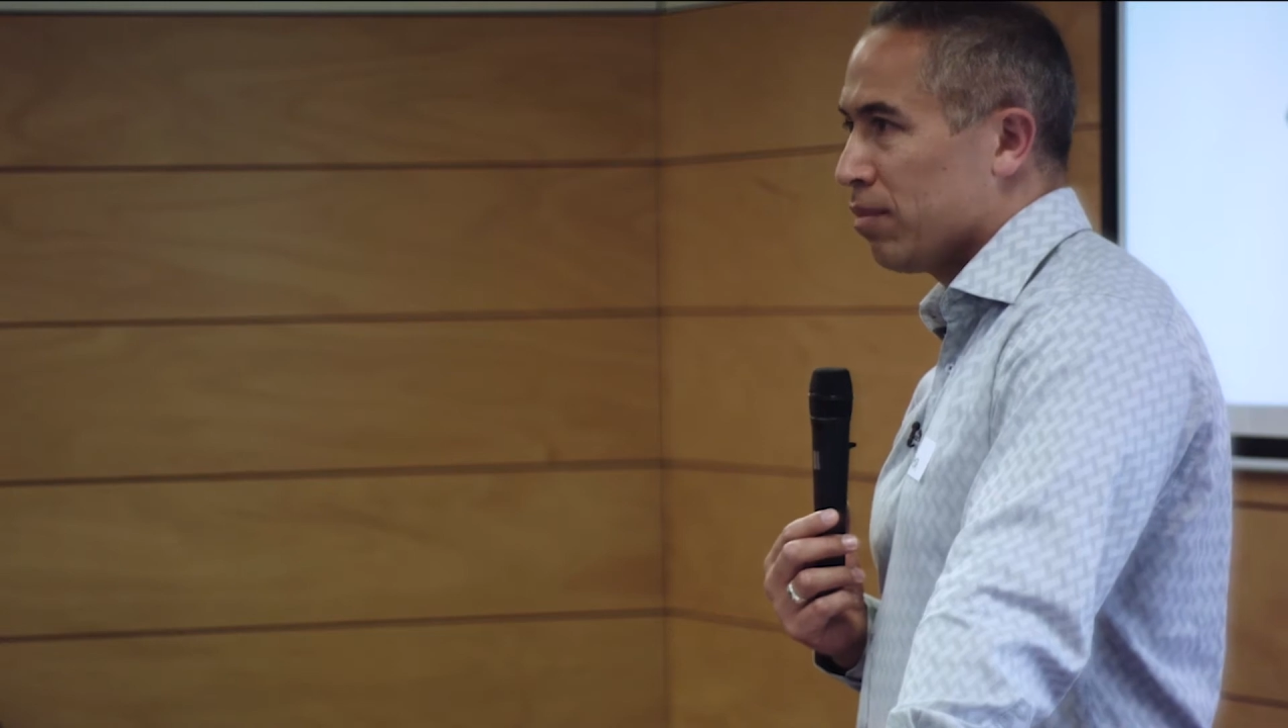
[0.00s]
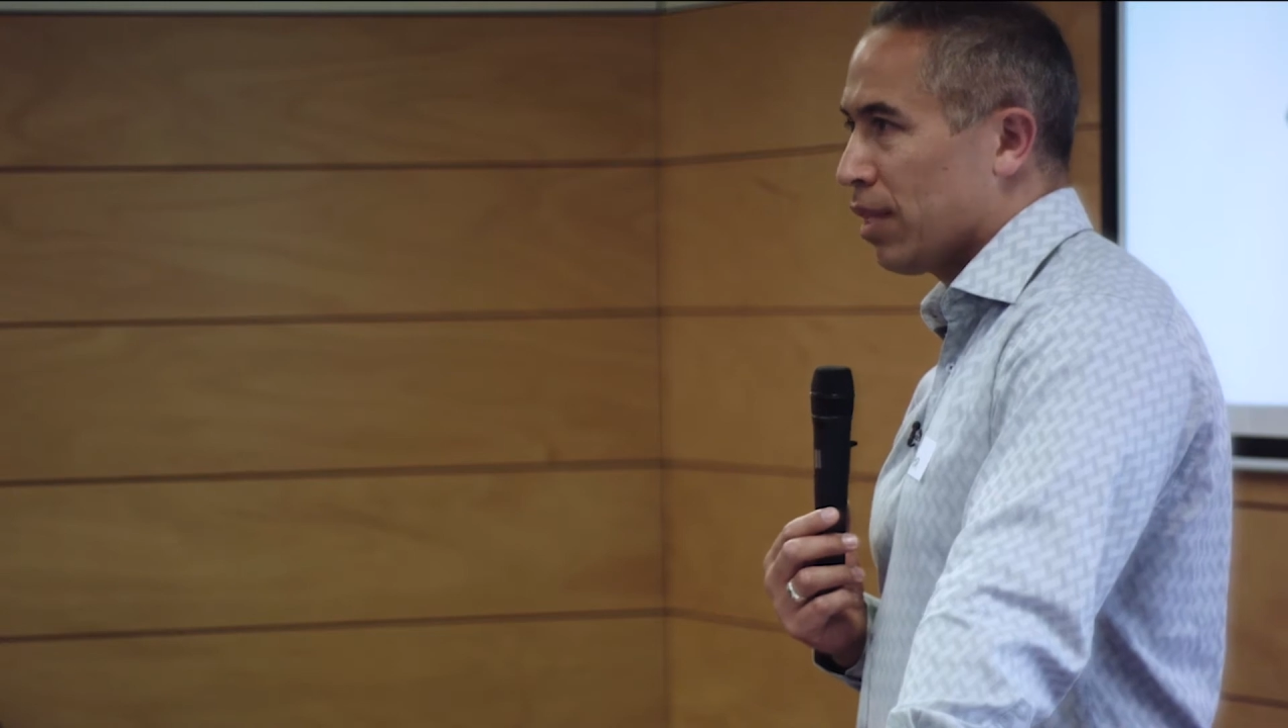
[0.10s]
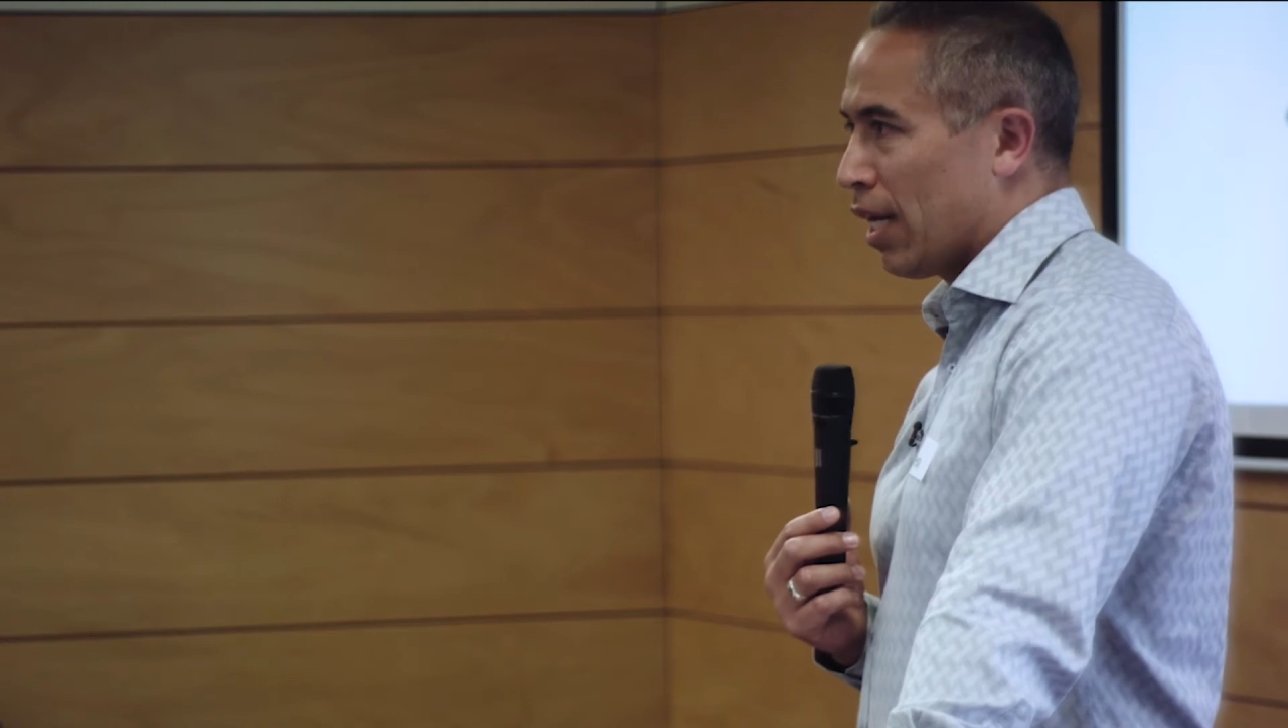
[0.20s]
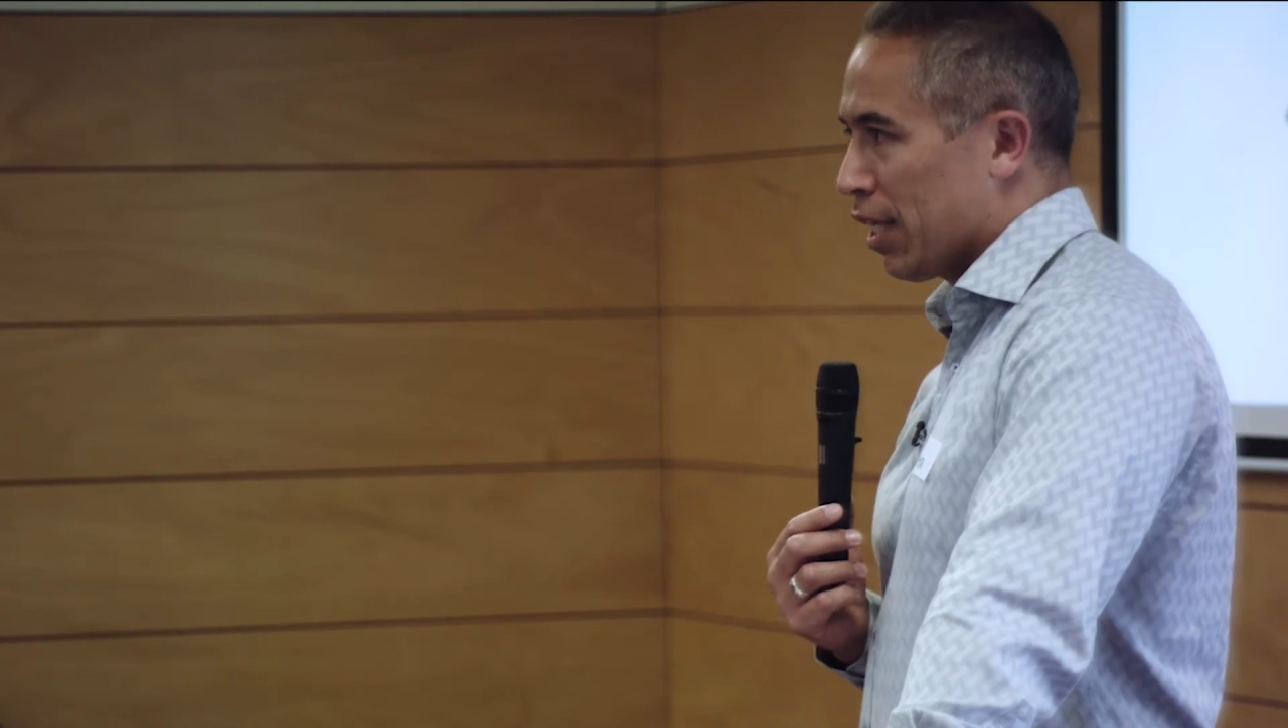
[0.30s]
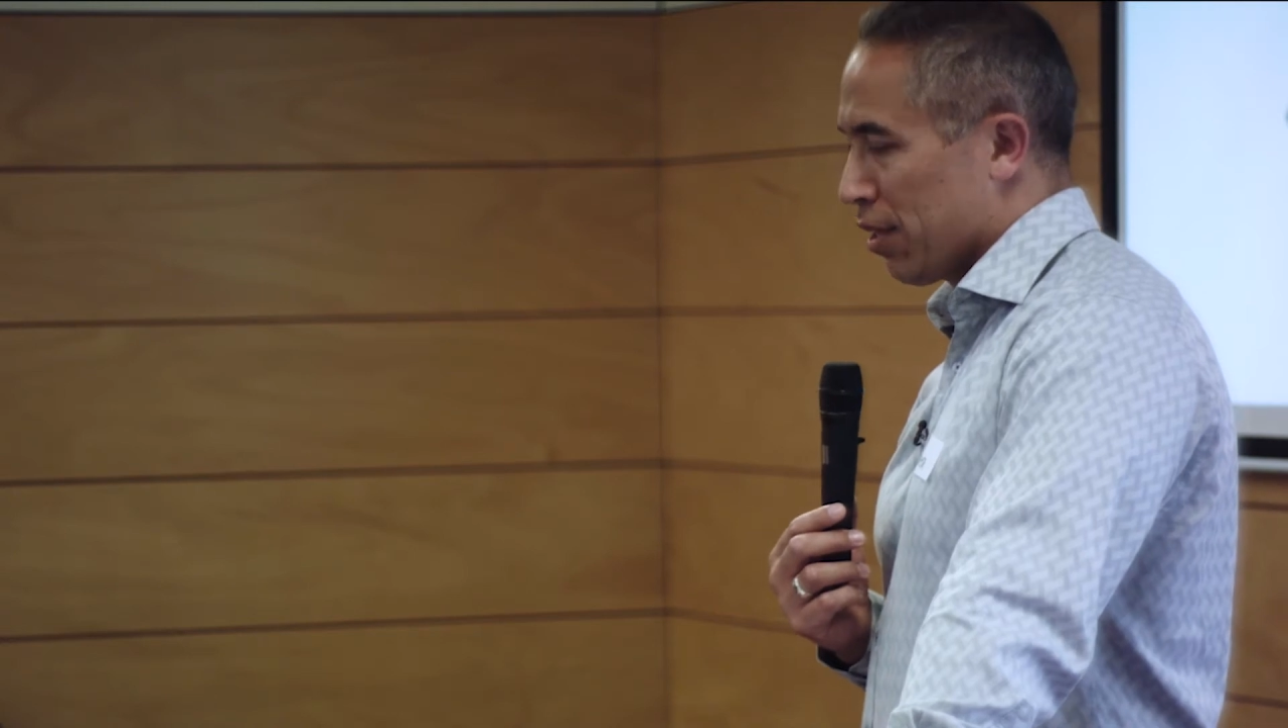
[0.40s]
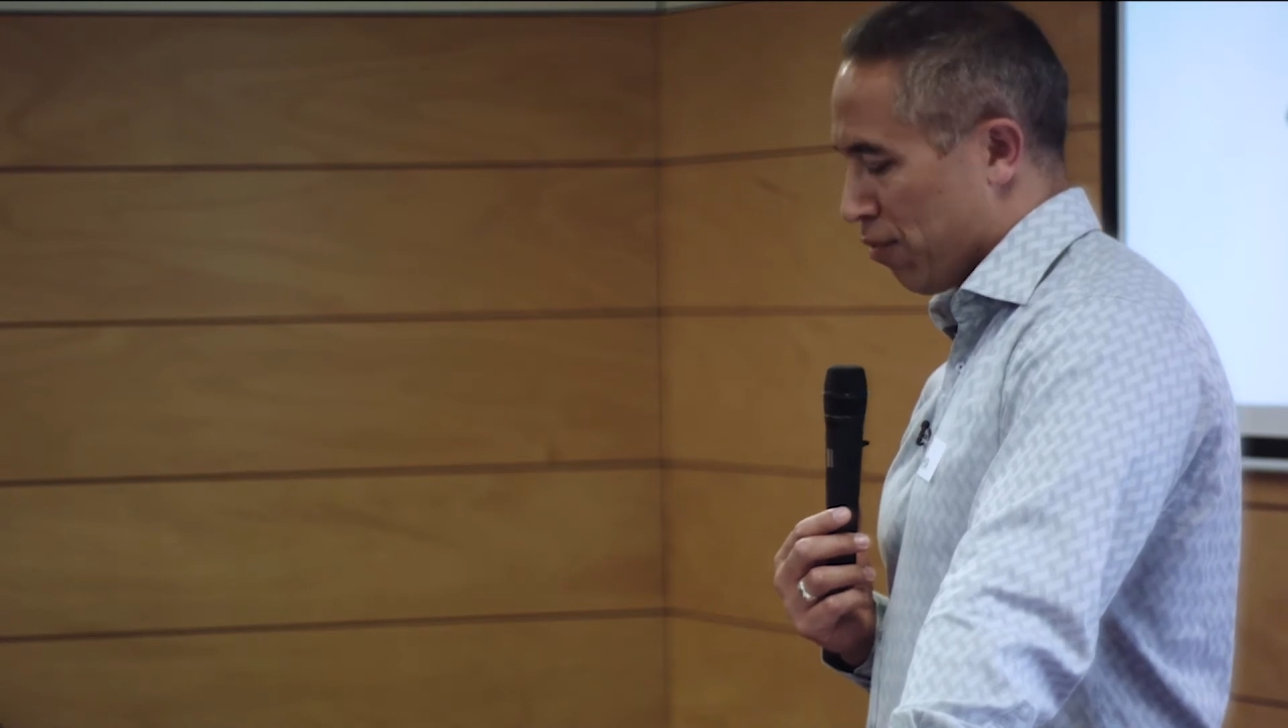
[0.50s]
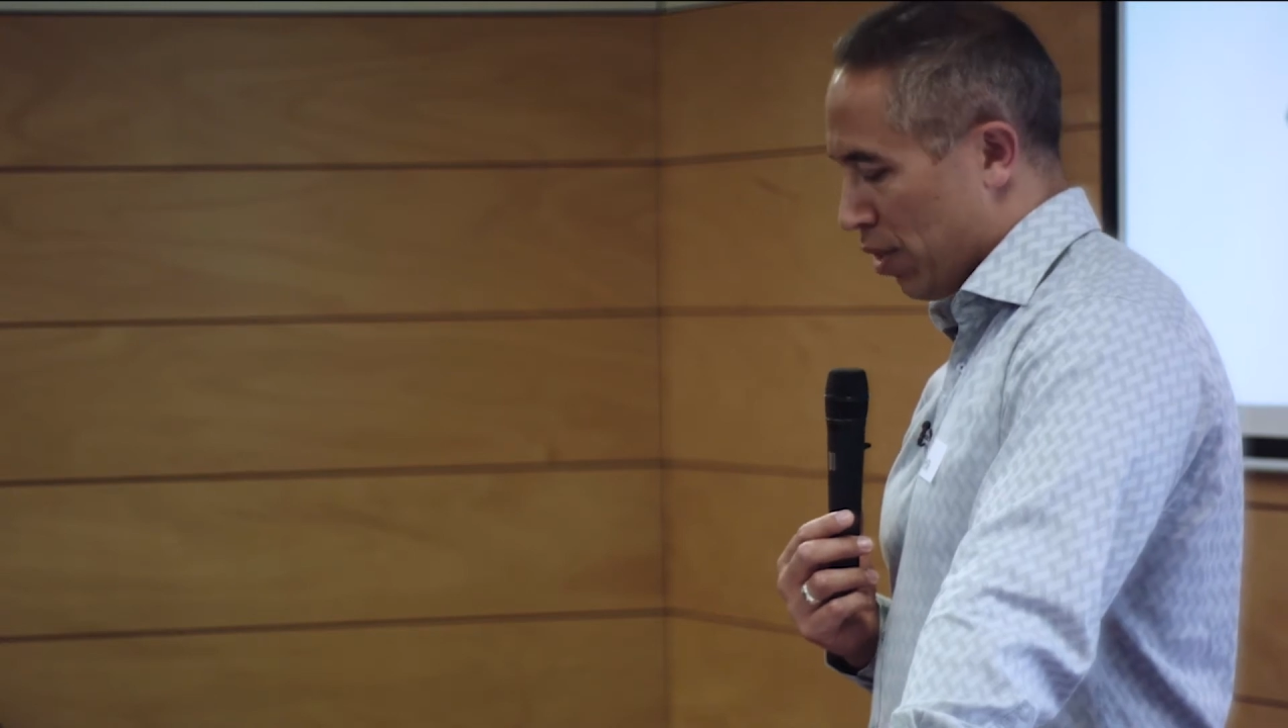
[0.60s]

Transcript: collective